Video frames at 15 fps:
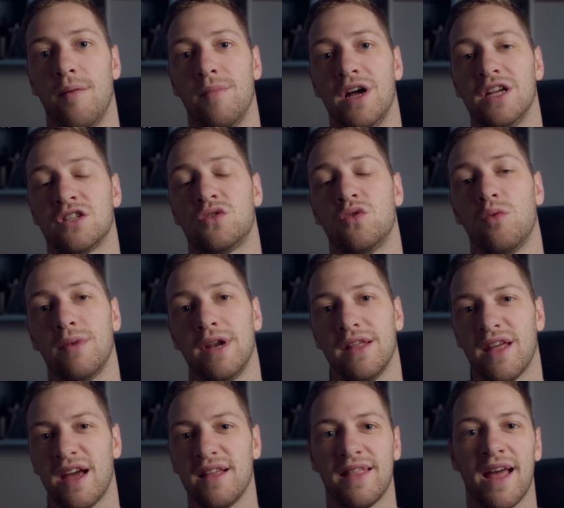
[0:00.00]
it's normally,
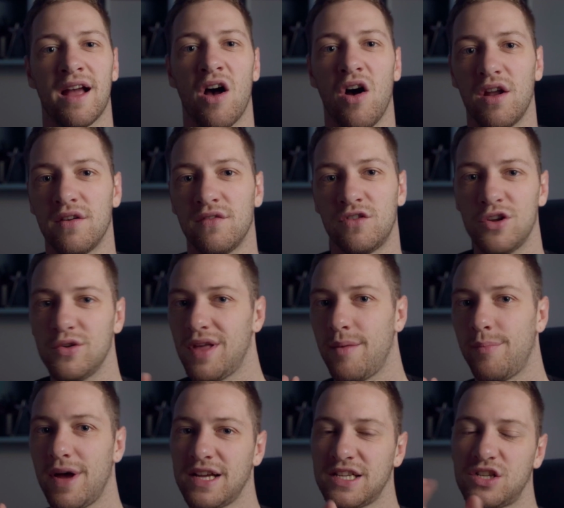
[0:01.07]
they kind of do
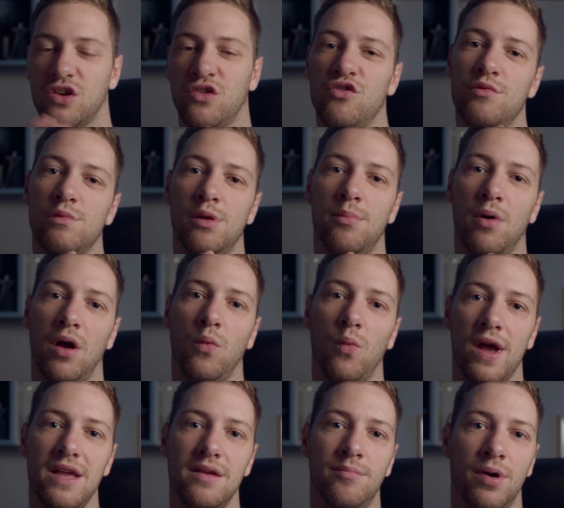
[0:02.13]
their best to group you by
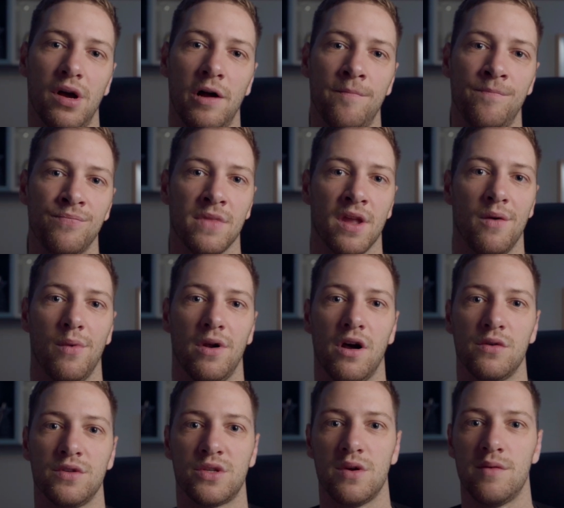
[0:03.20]
weight, but when
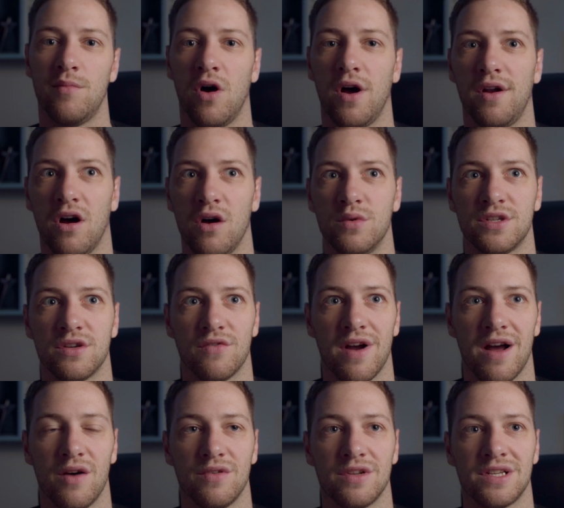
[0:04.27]
I was doing mine, I was
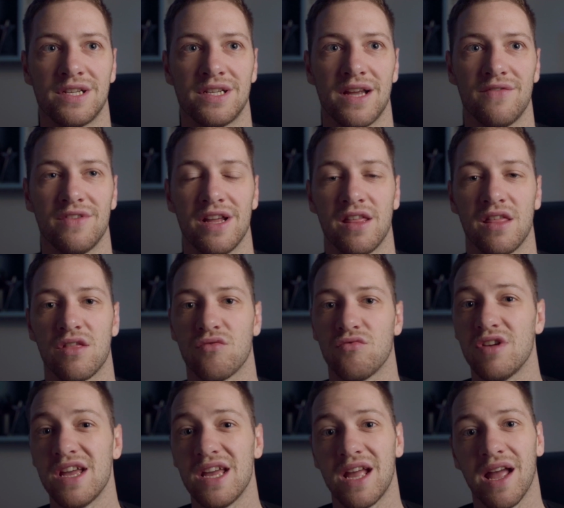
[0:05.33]
around
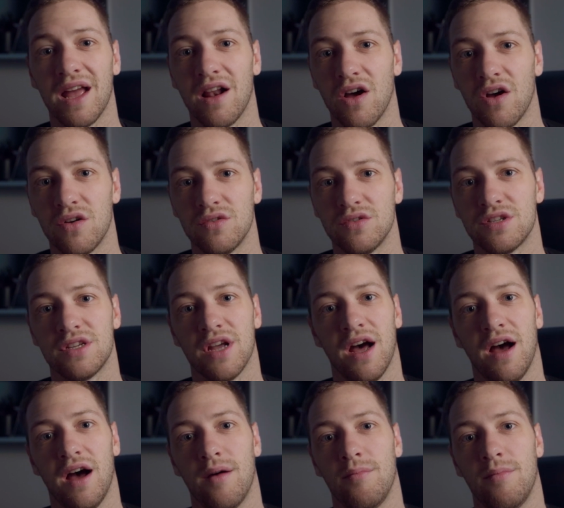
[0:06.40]
73 kilos,
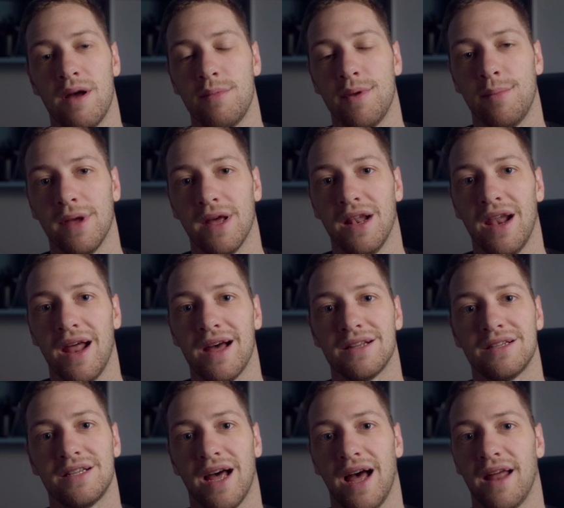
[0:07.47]
maybe a bit
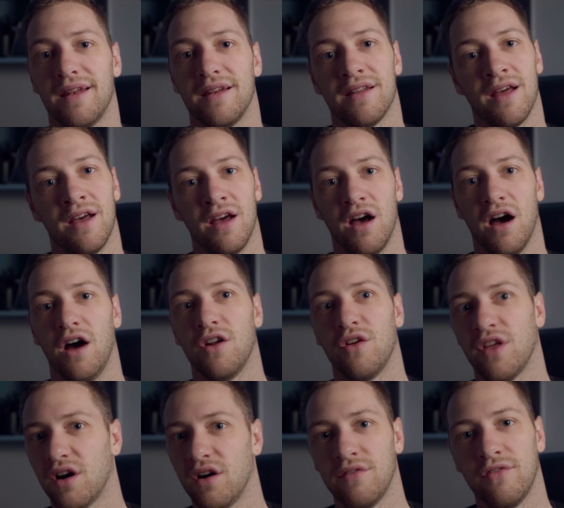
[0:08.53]
less, and I
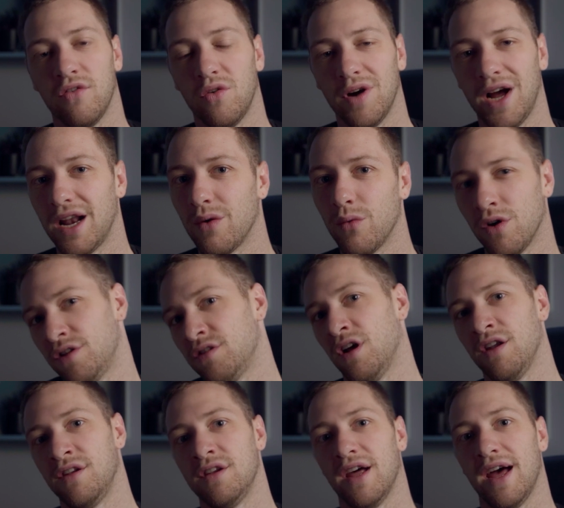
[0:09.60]
don't think I fought anyone
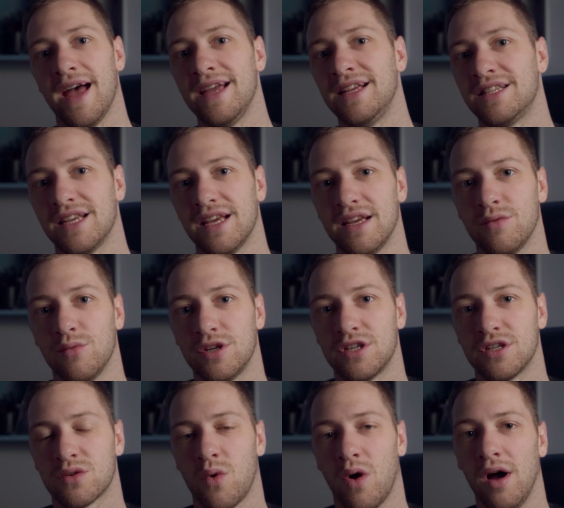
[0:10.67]
under 80,
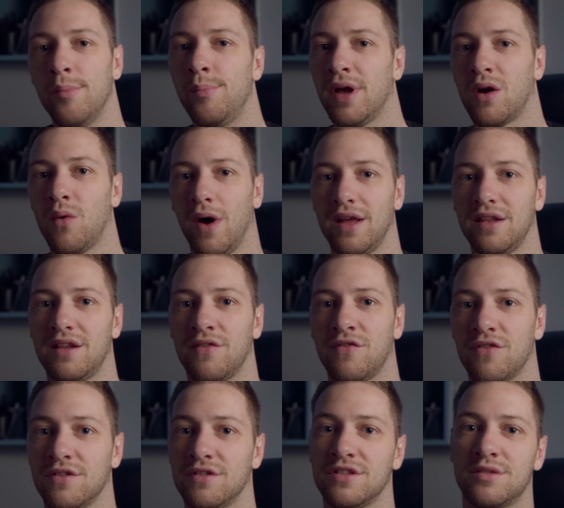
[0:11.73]
which is quite a big weight
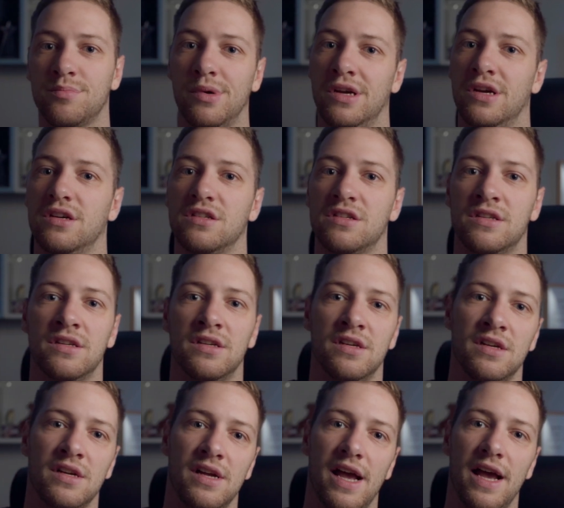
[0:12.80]
difference, because
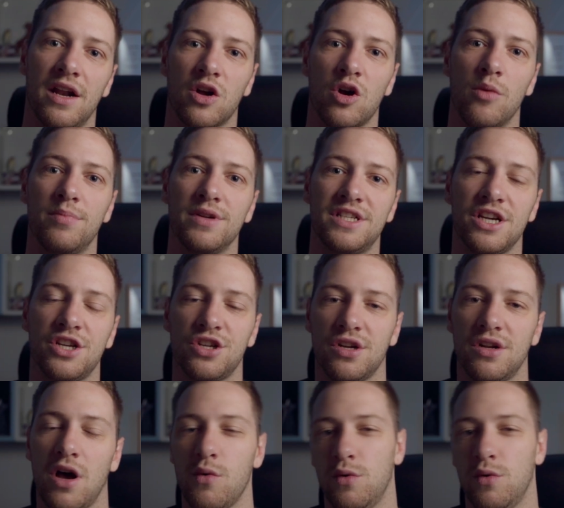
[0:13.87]
in a competition I